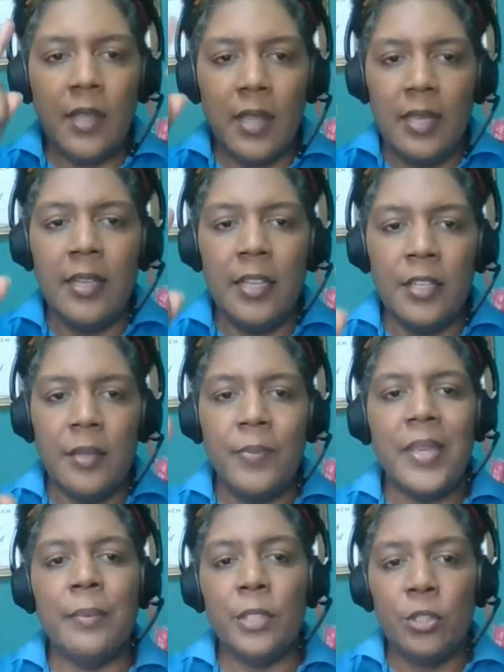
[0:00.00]
they need to
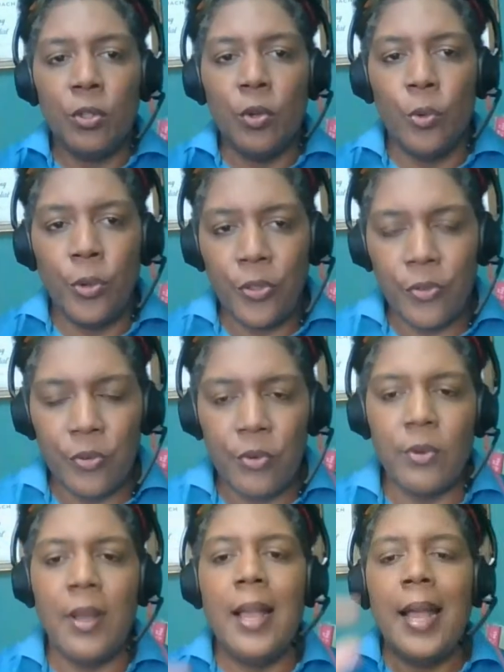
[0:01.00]
be able to go
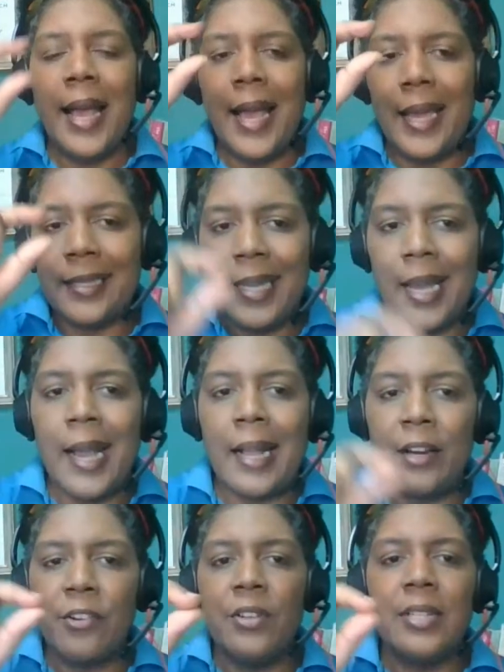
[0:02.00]
through and
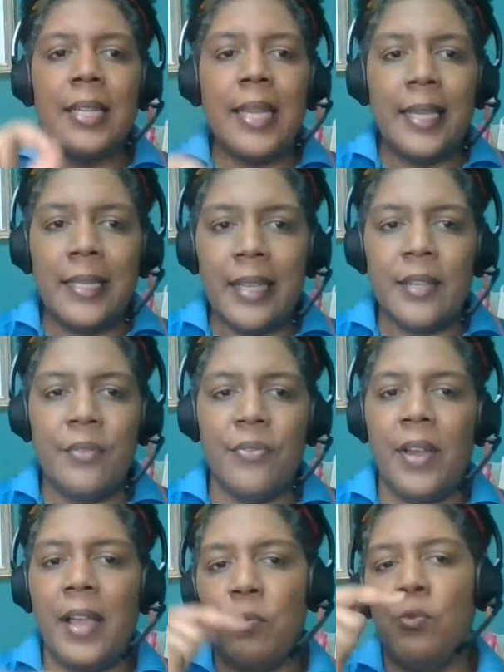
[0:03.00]
accurately
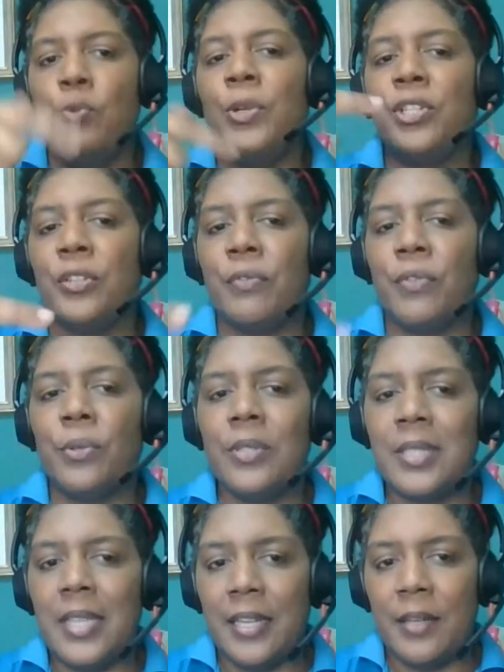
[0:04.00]
identify which of
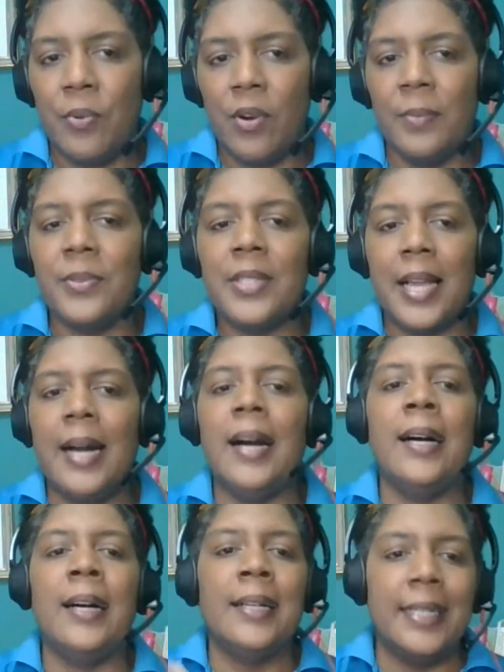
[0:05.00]
those 10 prompts
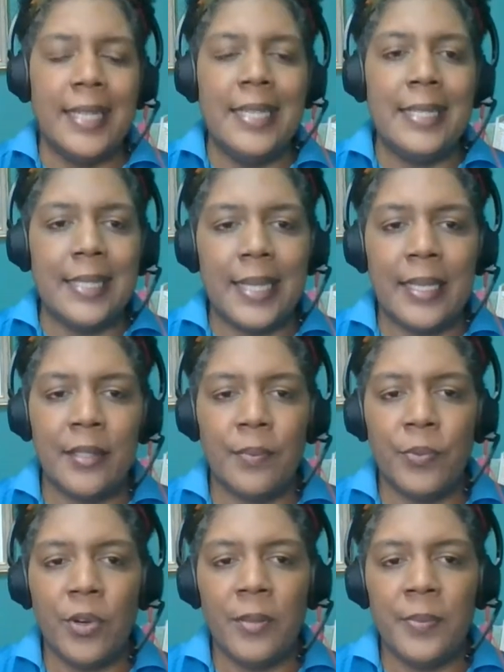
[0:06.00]
are incident
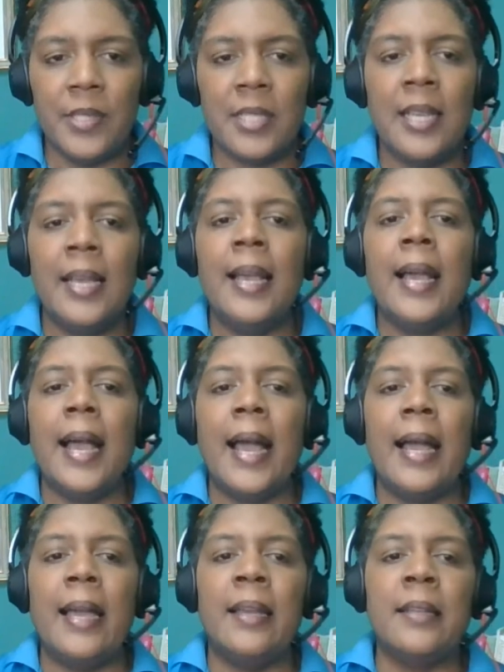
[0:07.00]
prompts.
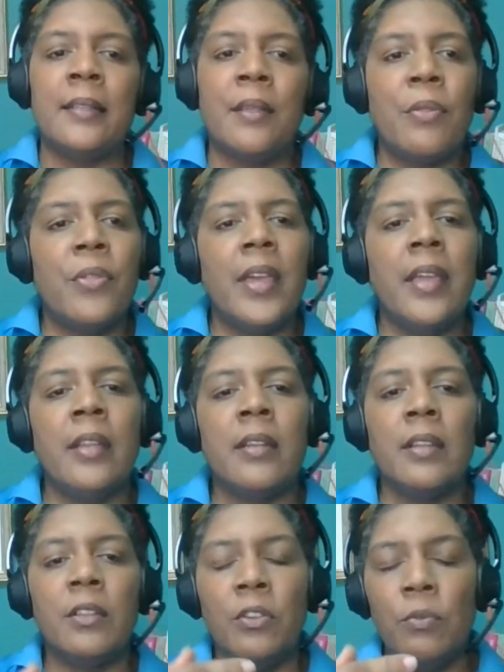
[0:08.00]
And
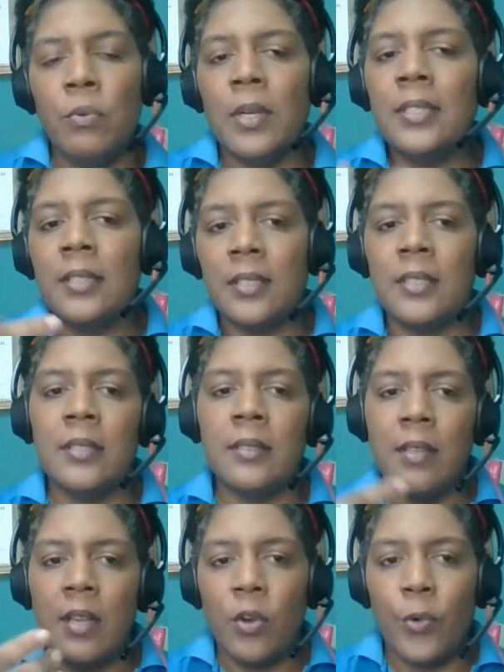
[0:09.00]
then you want
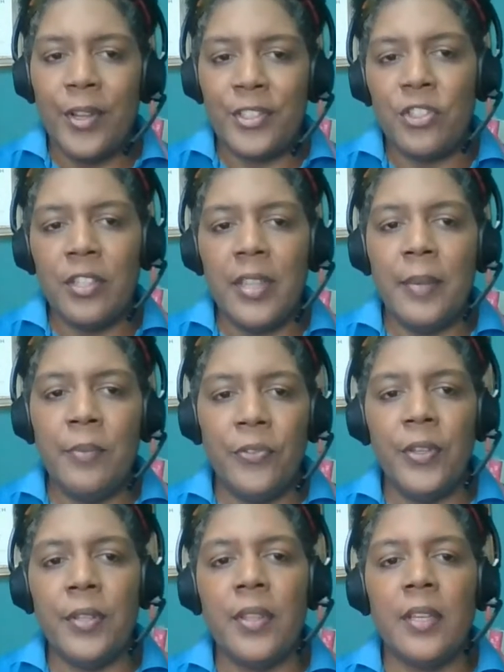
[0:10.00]
to question them
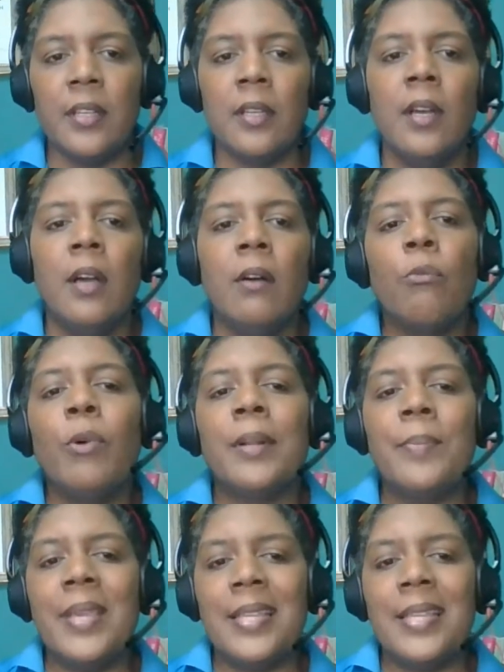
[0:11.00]
further. What